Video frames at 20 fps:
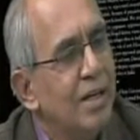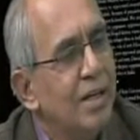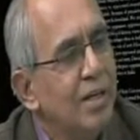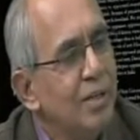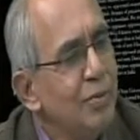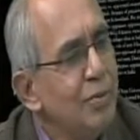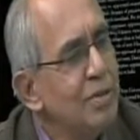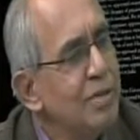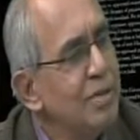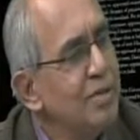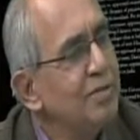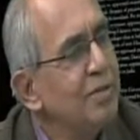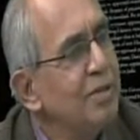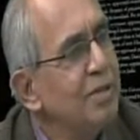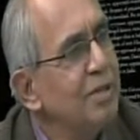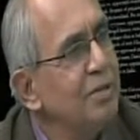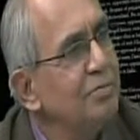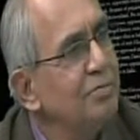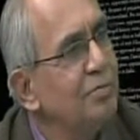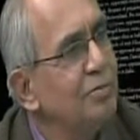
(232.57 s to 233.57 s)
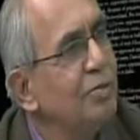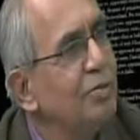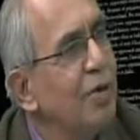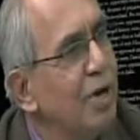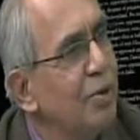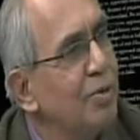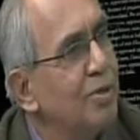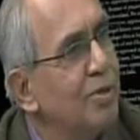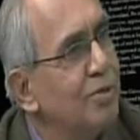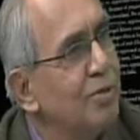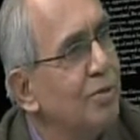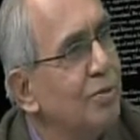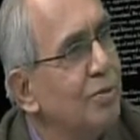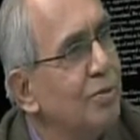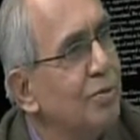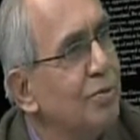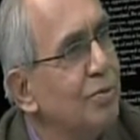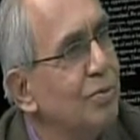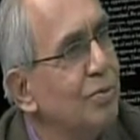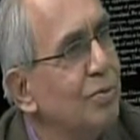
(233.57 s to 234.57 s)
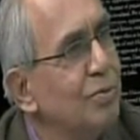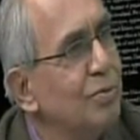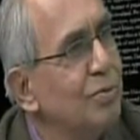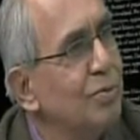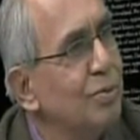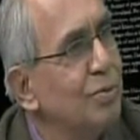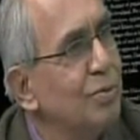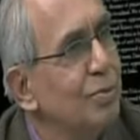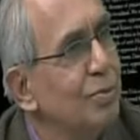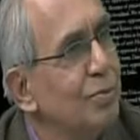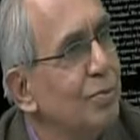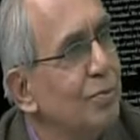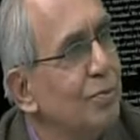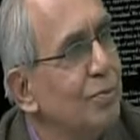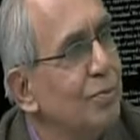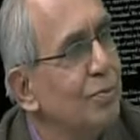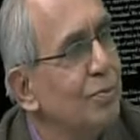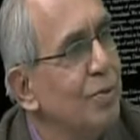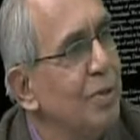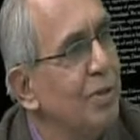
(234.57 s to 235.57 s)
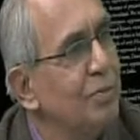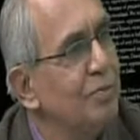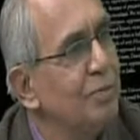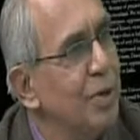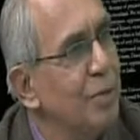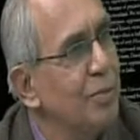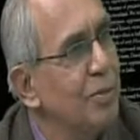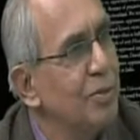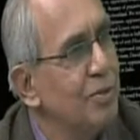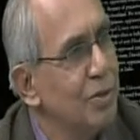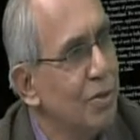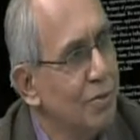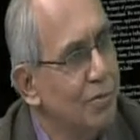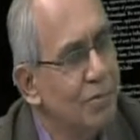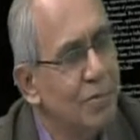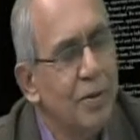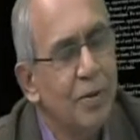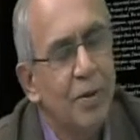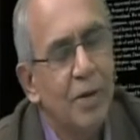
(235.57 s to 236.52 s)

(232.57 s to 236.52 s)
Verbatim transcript: he was given a few hours to flee from his home.